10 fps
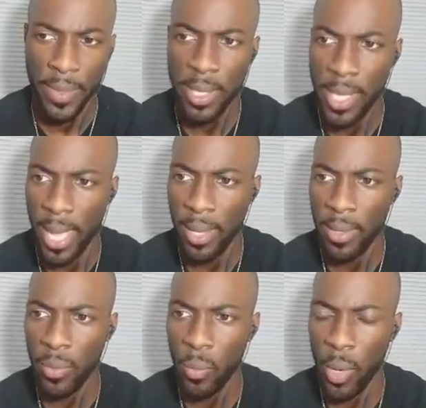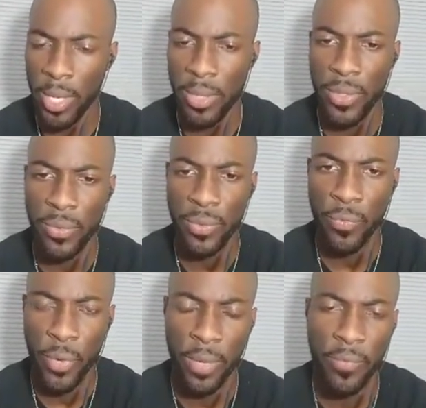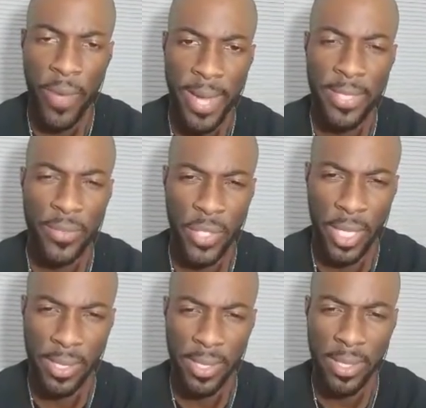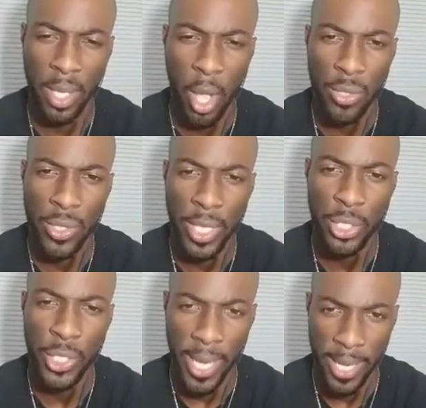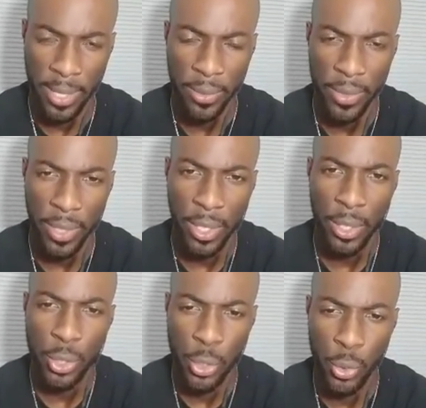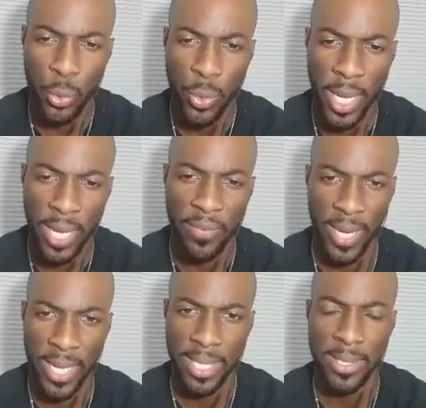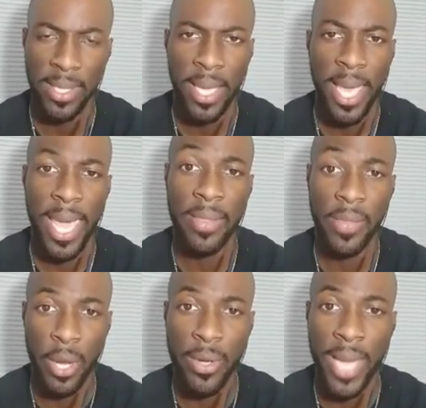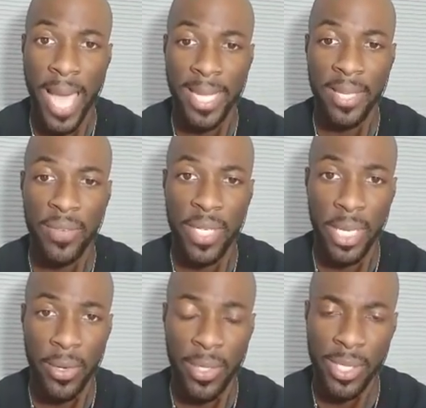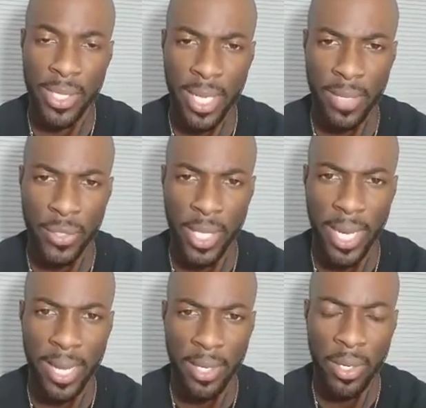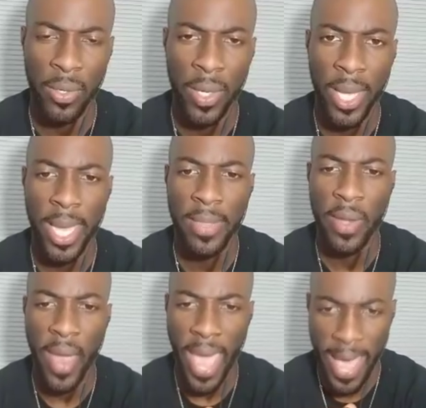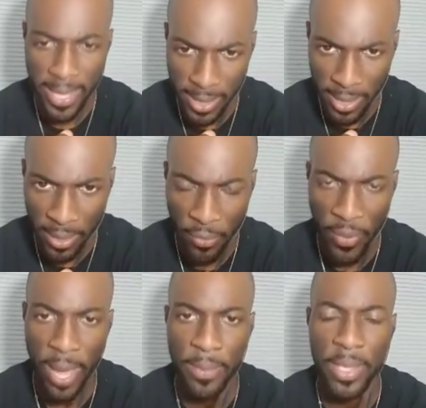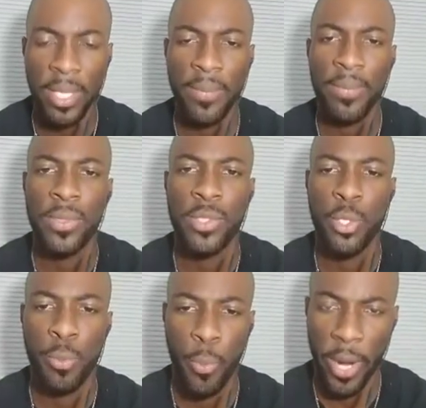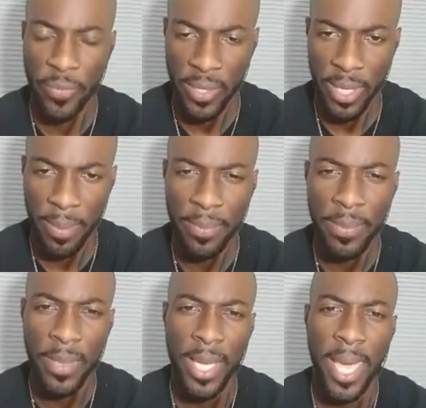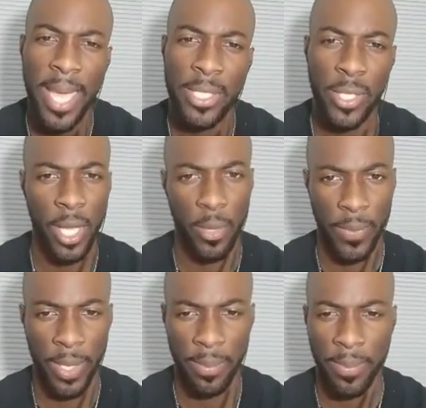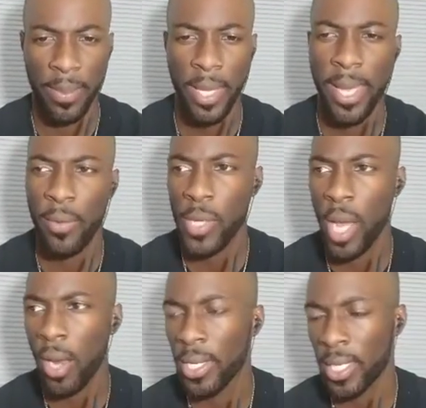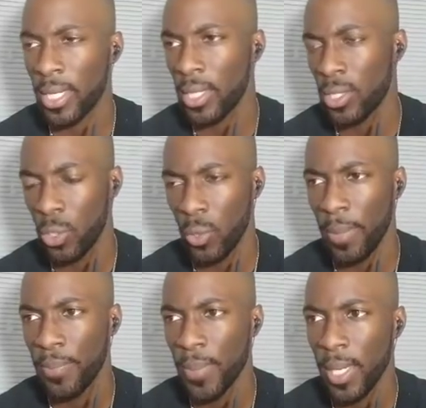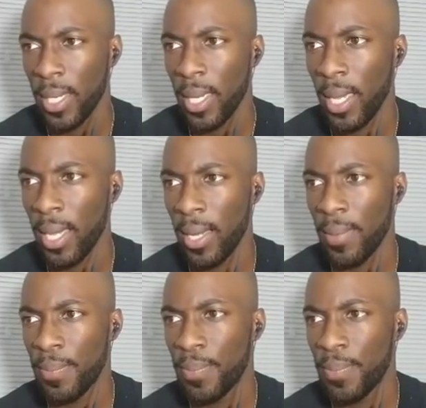that one of the freedom fighters of justice lost their child to gun violence. And they're not even here in the city of Chicago. And they're asking the family to pray for them and to help them. And we are looking into it. I